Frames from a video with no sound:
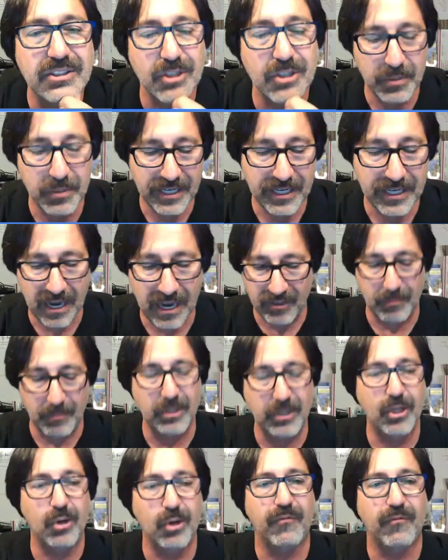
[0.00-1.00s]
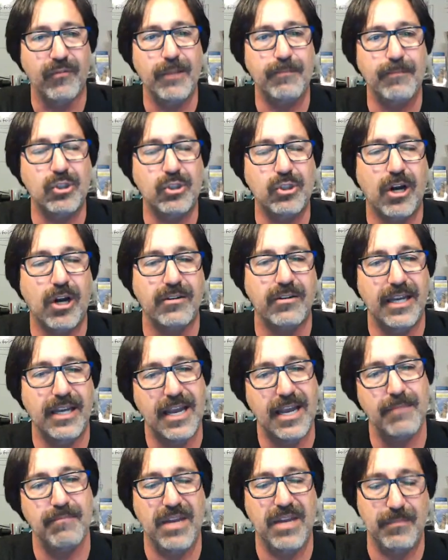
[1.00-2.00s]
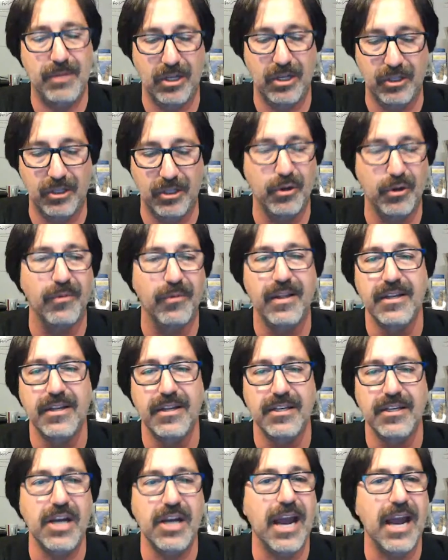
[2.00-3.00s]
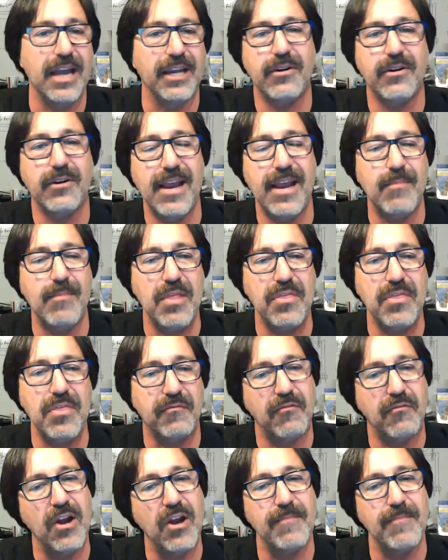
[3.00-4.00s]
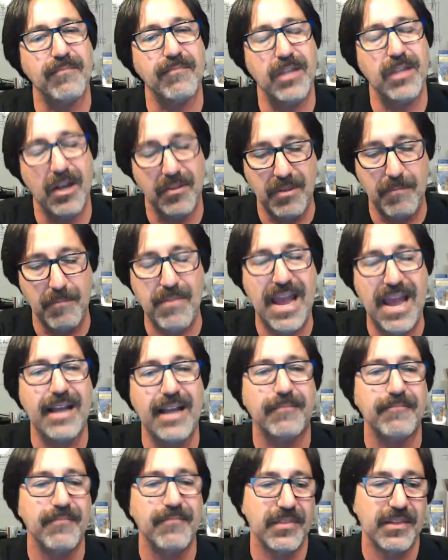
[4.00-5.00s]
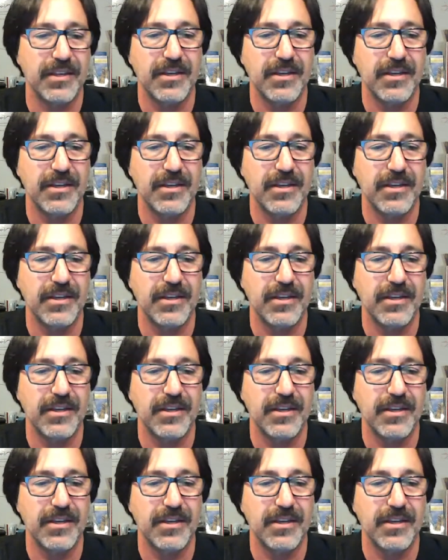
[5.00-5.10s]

So we gave them a little flip chart that had maybe a little diagram on the front, and on the back